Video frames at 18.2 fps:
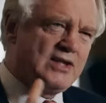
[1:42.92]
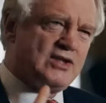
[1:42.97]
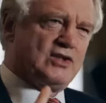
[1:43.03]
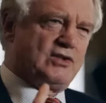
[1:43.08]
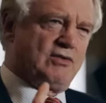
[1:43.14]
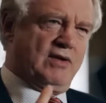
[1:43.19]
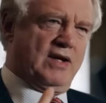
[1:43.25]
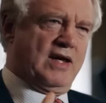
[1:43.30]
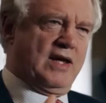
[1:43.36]

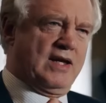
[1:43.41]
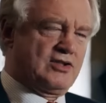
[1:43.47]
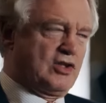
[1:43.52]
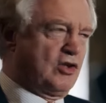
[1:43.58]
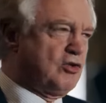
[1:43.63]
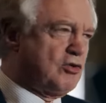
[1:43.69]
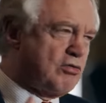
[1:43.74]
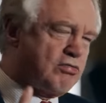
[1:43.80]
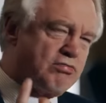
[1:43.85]
history
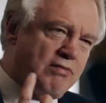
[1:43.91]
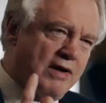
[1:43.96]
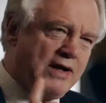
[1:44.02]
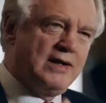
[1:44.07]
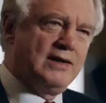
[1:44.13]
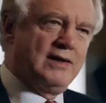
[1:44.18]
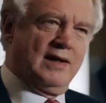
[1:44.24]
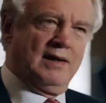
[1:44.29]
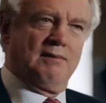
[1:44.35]
is a
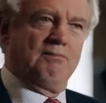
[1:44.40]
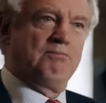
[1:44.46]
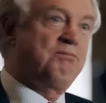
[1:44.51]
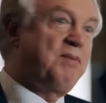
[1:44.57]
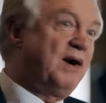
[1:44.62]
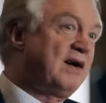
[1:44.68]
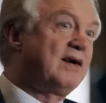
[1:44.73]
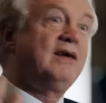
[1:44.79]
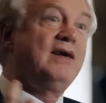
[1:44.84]
trading,
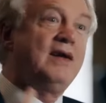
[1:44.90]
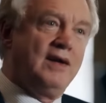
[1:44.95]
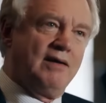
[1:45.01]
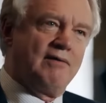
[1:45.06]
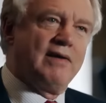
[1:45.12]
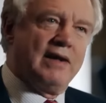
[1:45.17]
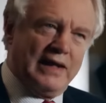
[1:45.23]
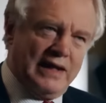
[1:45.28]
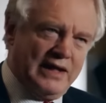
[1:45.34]

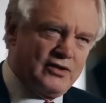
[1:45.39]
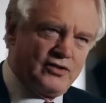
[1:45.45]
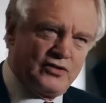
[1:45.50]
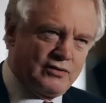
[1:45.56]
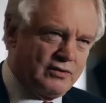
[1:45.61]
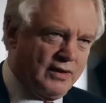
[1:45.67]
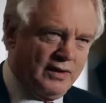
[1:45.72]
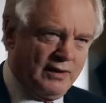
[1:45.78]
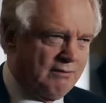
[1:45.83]
buccaneering
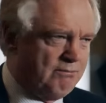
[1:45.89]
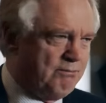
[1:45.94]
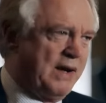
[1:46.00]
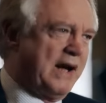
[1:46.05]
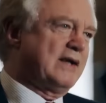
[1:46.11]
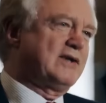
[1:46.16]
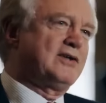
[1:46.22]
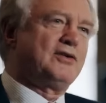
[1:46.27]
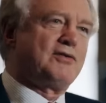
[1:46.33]
history, you know,
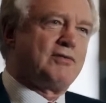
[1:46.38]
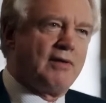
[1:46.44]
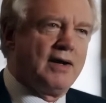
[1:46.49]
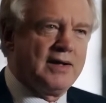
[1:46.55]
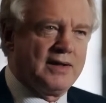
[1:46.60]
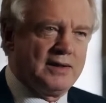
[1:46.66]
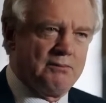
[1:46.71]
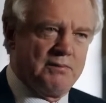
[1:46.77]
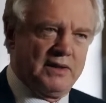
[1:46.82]
back to
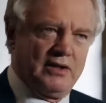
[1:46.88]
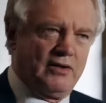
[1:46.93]
Drake and